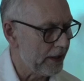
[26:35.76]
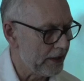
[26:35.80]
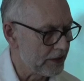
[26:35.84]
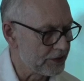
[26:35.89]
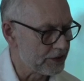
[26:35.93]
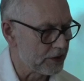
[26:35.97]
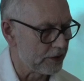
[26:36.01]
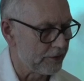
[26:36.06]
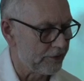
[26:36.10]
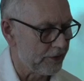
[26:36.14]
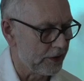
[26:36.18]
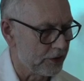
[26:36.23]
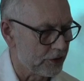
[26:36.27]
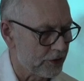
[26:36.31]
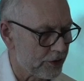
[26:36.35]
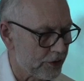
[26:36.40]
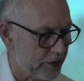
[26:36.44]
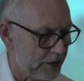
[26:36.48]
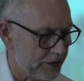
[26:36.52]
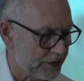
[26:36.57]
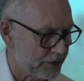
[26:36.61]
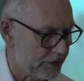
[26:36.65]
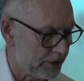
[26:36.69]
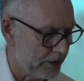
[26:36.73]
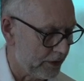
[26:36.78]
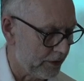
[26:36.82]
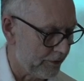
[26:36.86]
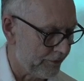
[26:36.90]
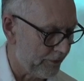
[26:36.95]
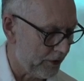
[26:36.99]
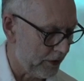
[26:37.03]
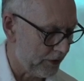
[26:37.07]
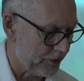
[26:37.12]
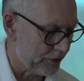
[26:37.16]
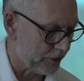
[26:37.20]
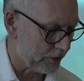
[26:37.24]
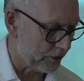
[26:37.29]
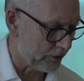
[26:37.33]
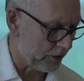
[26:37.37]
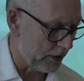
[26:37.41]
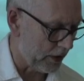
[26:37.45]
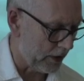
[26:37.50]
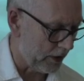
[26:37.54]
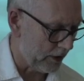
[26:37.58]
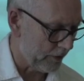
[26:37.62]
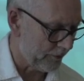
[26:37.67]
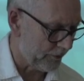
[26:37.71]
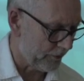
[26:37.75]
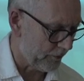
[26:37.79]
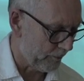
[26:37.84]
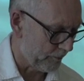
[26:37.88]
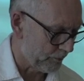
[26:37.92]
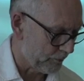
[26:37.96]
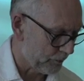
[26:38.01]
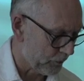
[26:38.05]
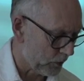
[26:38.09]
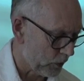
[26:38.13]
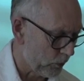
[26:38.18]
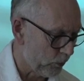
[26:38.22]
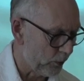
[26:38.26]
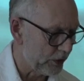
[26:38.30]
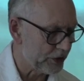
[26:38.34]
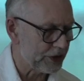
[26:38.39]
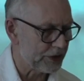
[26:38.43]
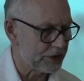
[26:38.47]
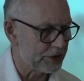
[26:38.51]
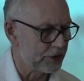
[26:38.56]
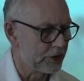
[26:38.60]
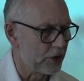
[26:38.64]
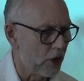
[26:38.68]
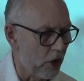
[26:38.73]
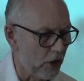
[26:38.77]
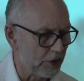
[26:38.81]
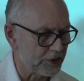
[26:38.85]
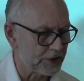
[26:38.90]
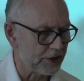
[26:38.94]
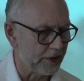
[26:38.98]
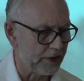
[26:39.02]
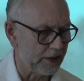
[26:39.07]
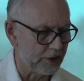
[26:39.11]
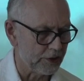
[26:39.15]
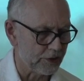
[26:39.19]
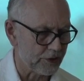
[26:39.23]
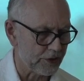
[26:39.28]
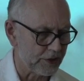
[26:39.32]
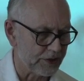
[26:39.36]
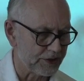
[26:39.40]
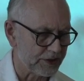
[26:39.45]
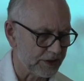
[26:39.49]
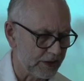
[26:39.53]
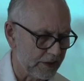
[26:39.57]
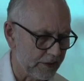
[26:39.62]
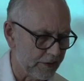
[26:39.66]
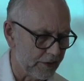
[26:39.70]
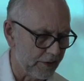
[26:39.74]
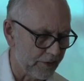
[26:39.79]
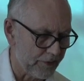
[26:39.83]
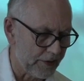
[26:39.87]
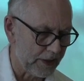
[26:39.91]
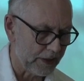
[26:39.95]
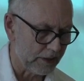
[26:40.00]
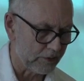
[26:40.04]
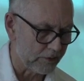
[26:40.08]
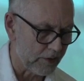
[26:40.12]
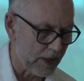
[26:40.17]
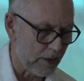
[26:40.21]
is of interest in a photograph, which is not an interest in the thing